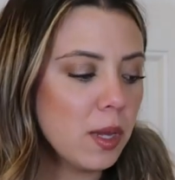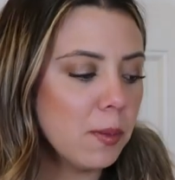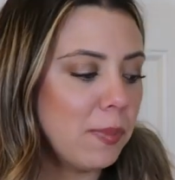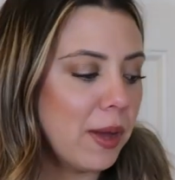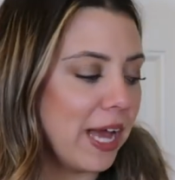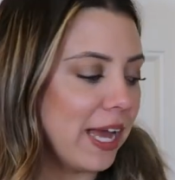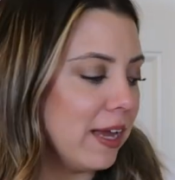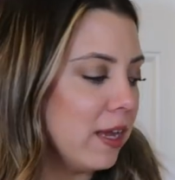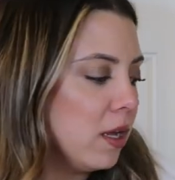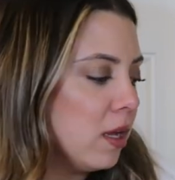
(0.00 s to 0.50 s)

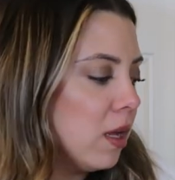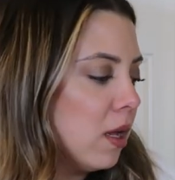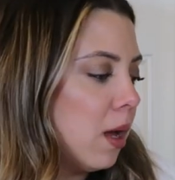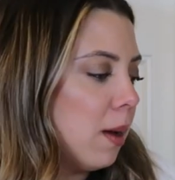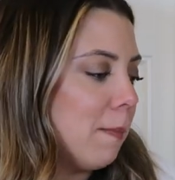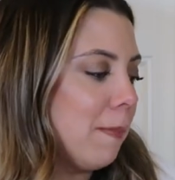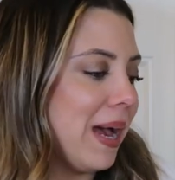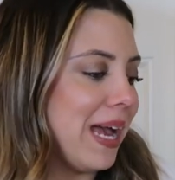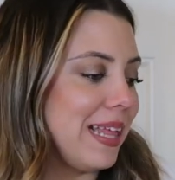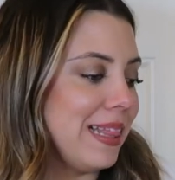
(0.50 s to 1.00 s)
but
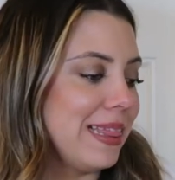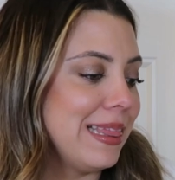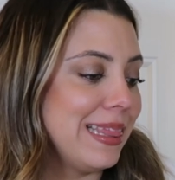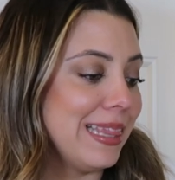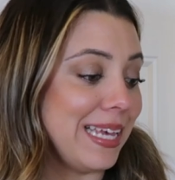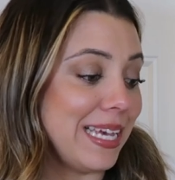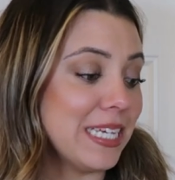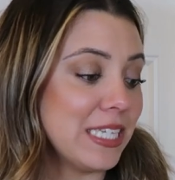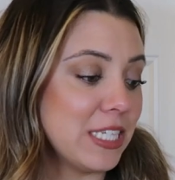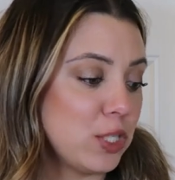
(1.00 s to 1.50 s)
my
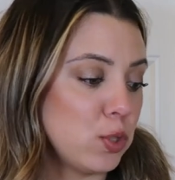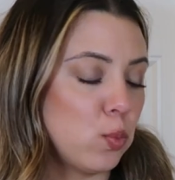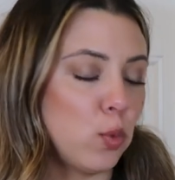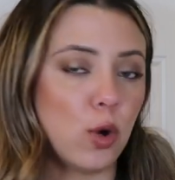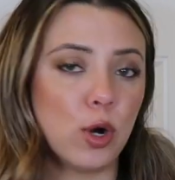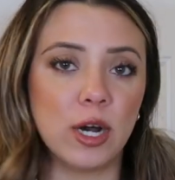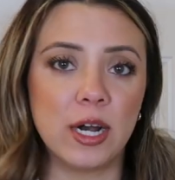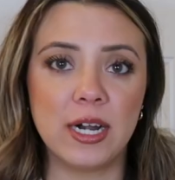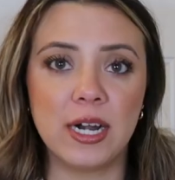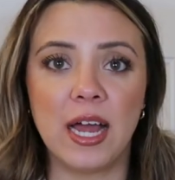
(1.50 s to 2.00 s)
least
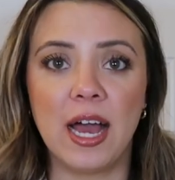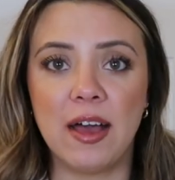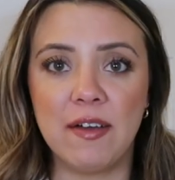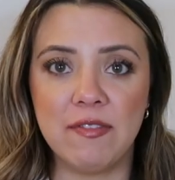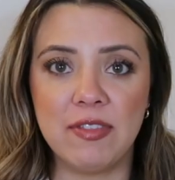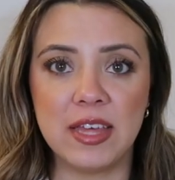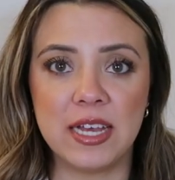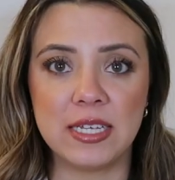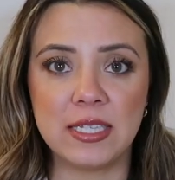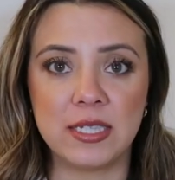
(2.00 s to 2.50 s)
worn
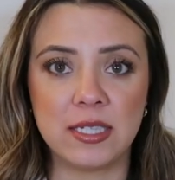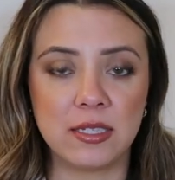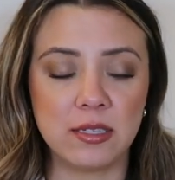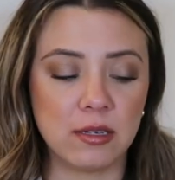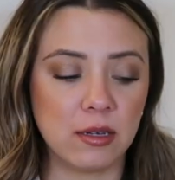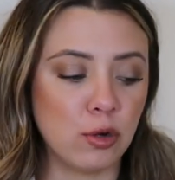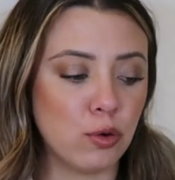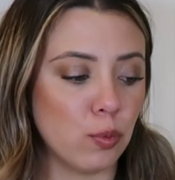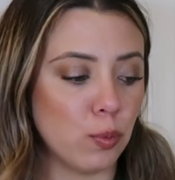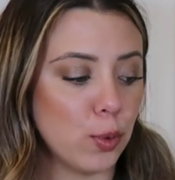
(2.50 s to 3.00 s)
of this
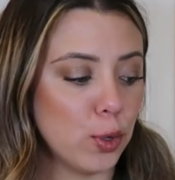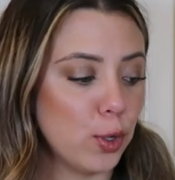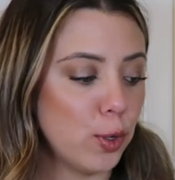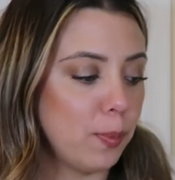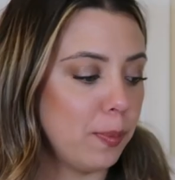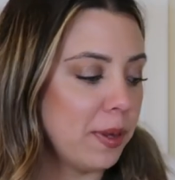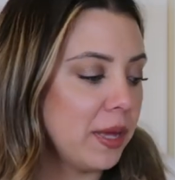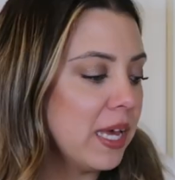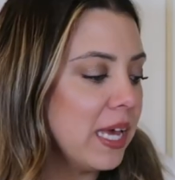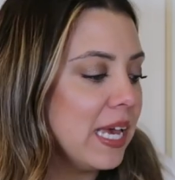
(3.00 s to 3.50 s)

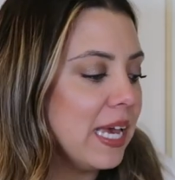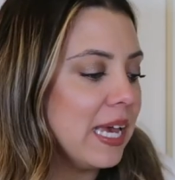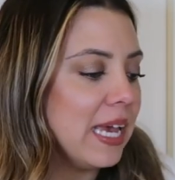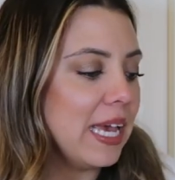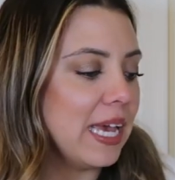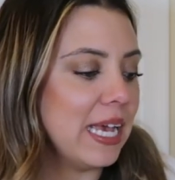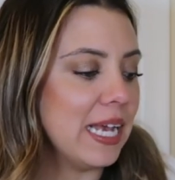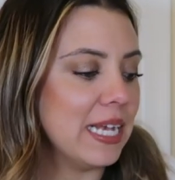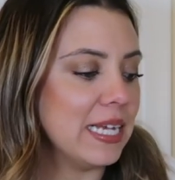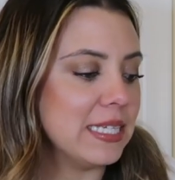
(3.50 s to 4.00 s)
group
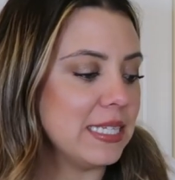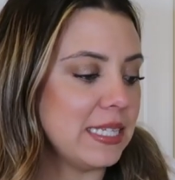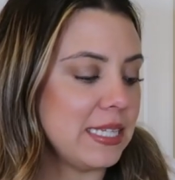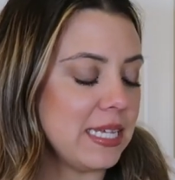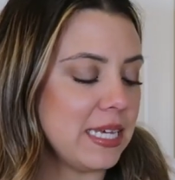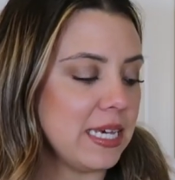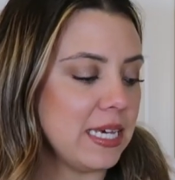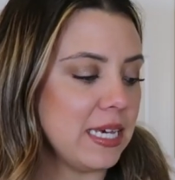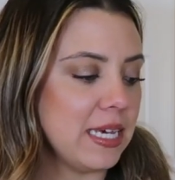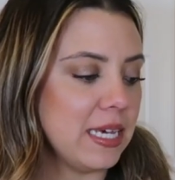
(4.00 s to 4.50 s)
is
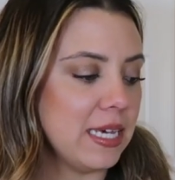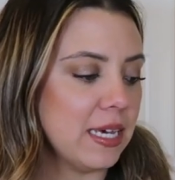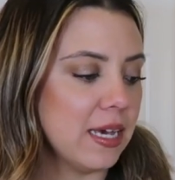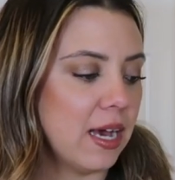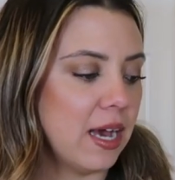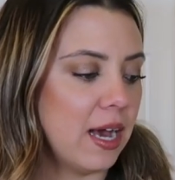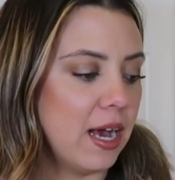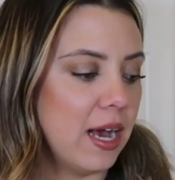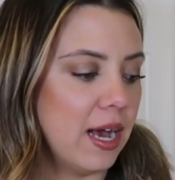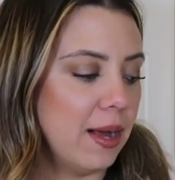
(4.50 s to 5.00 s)
the
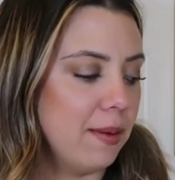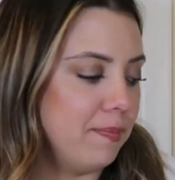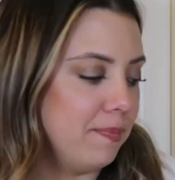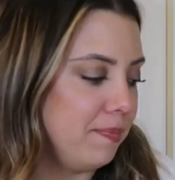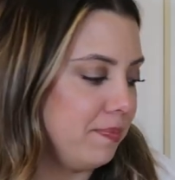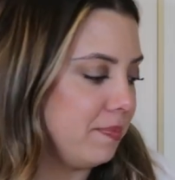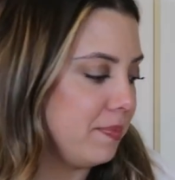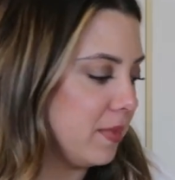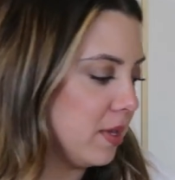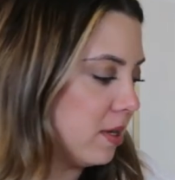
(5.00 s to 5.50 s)

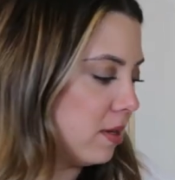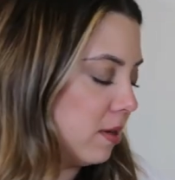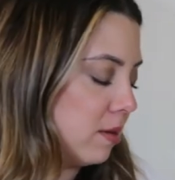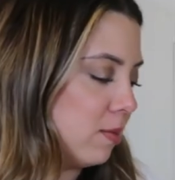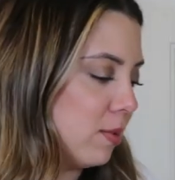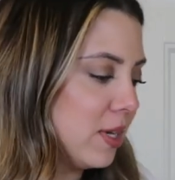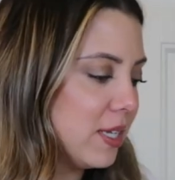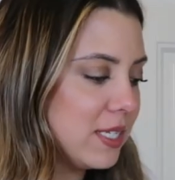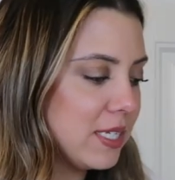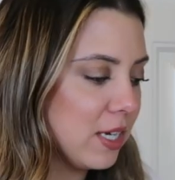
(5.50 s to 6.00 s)

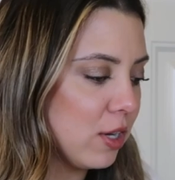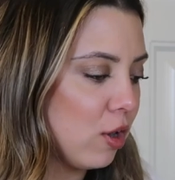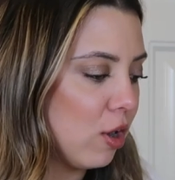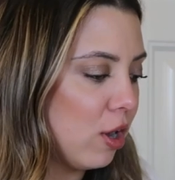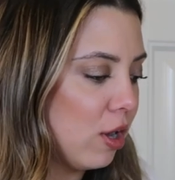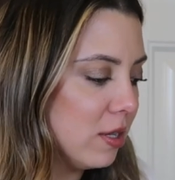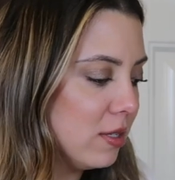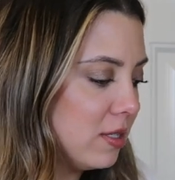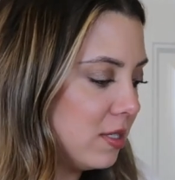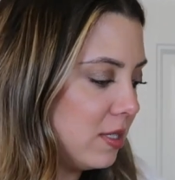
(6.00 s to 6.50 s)
what is it
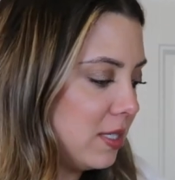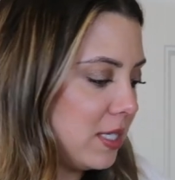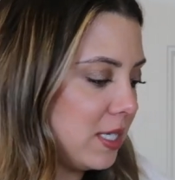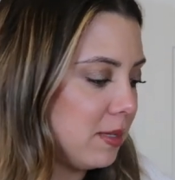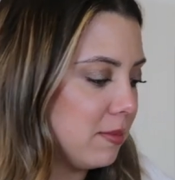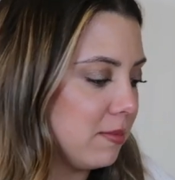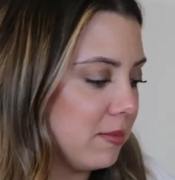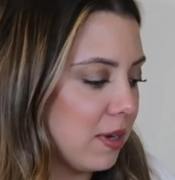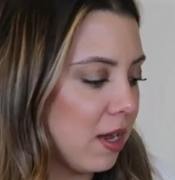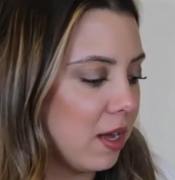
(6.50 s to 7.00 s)
called?
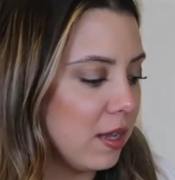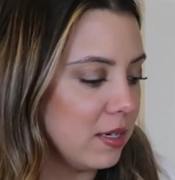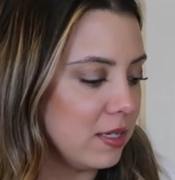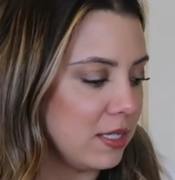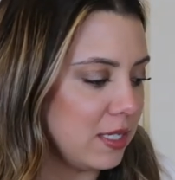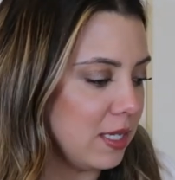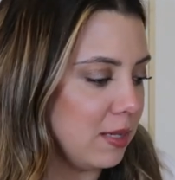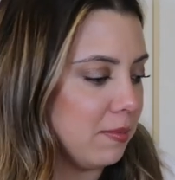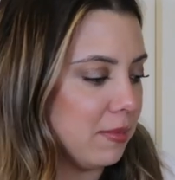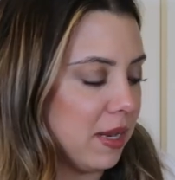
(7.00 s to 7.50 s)
Deep,
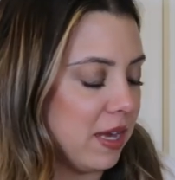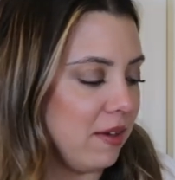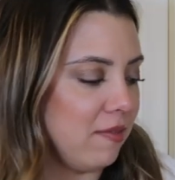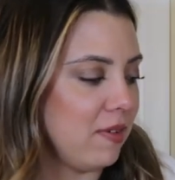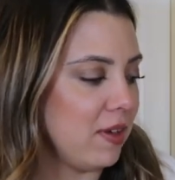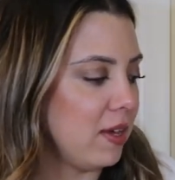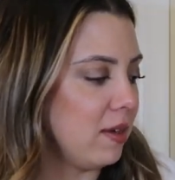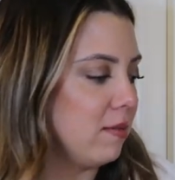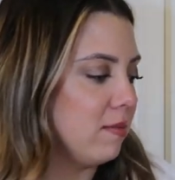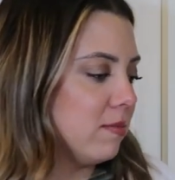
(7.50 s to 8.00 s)
not deep
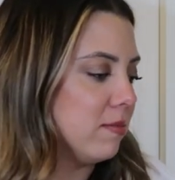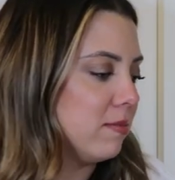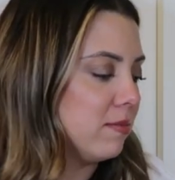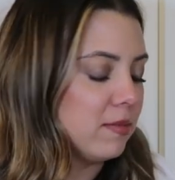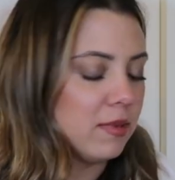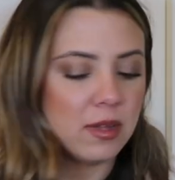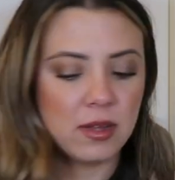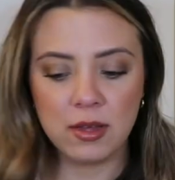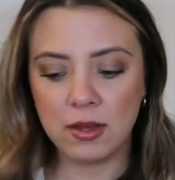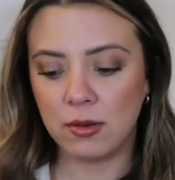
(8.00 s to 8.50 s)
navy.
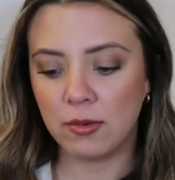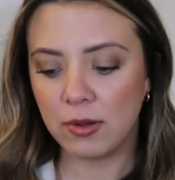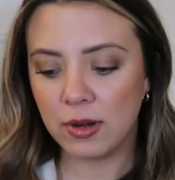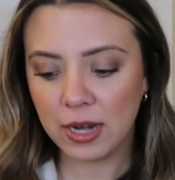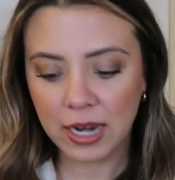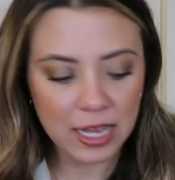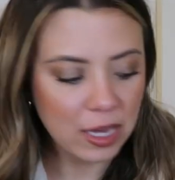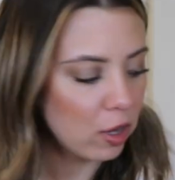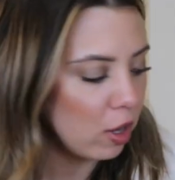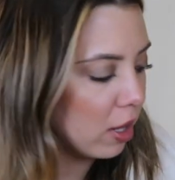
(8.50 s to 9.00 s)

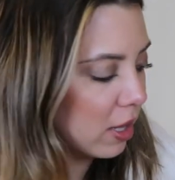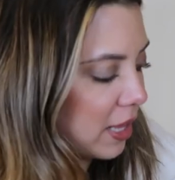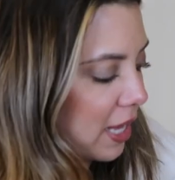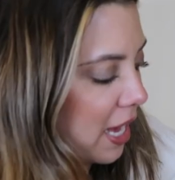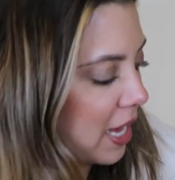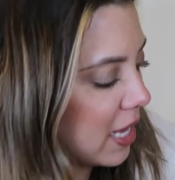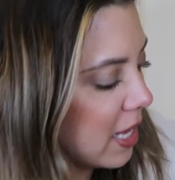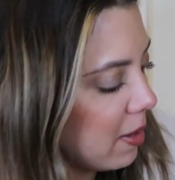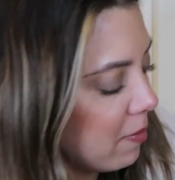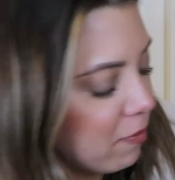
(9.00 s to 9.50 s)
What do I call
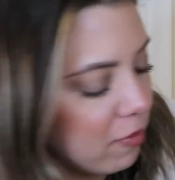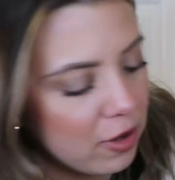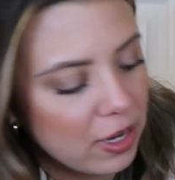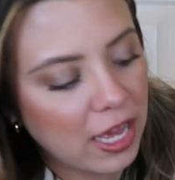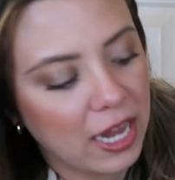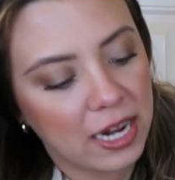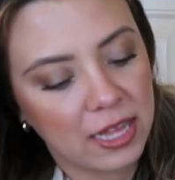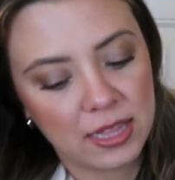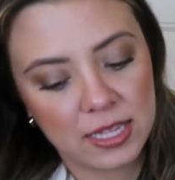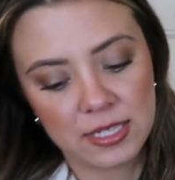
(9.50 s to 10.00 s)
it? I keep
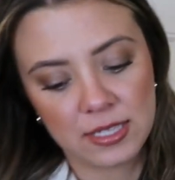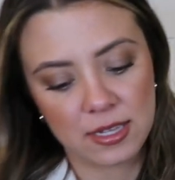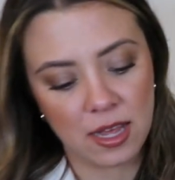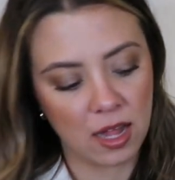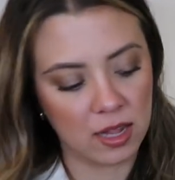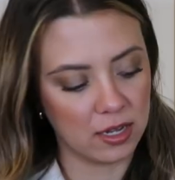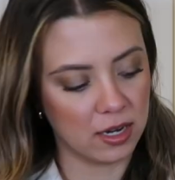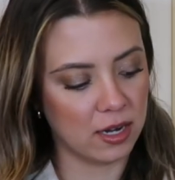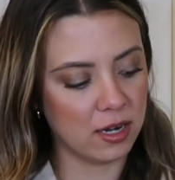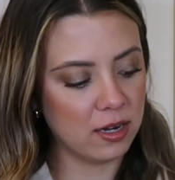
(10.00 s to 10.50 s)
forgetting this
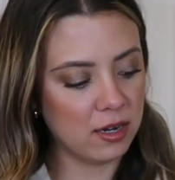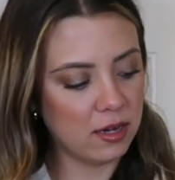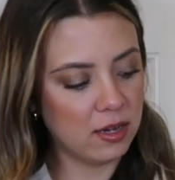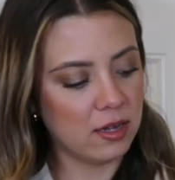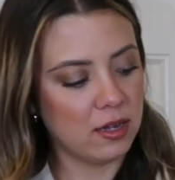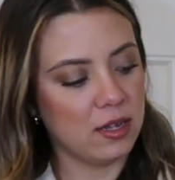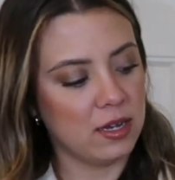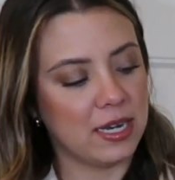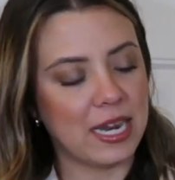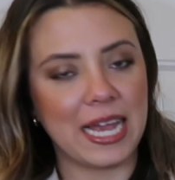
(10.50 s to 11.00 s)
color.
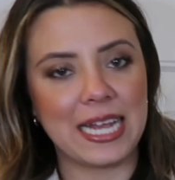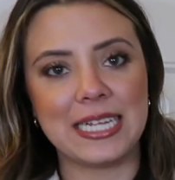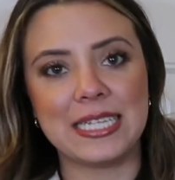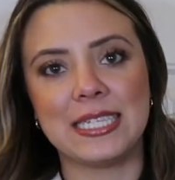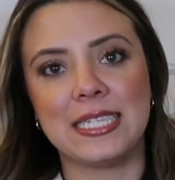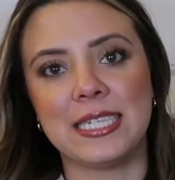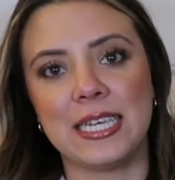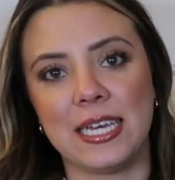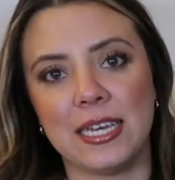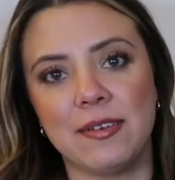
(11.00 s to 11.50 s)
Night
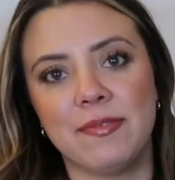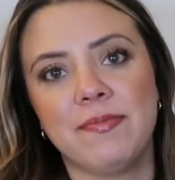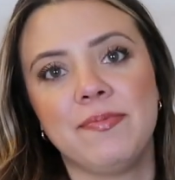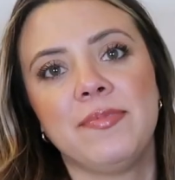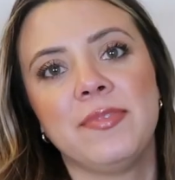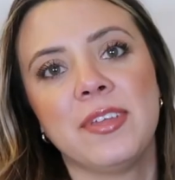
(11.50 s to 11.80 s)
Sea.